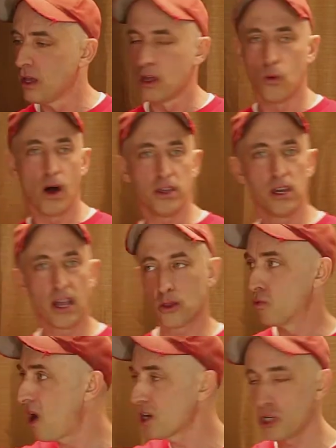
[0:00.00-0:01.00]
Well, you got
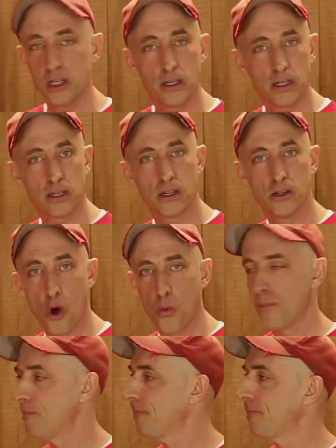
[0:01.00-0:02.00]
the Russians,
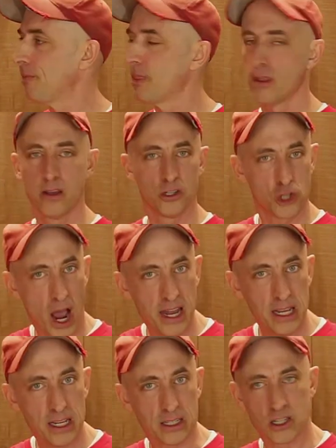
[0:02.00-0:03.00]
nope.
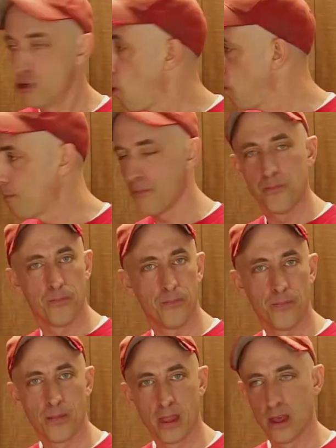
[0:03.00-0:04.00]
Chinese, nope.
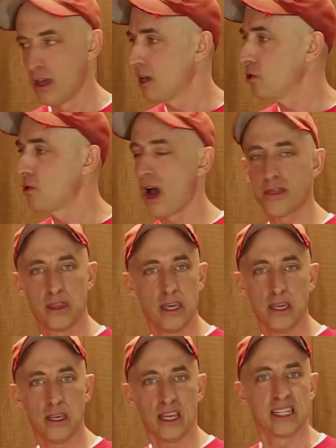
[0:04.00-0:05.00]
You got
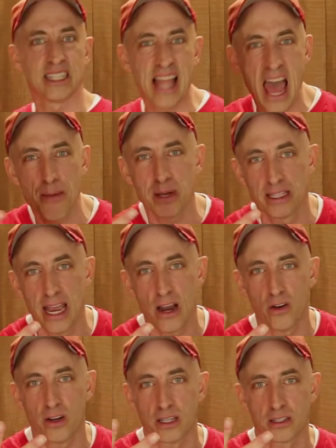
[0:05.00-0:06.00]
the Islamic
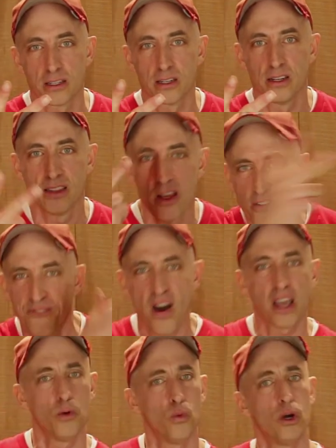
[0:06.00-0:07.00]
terrorists. They're the fucking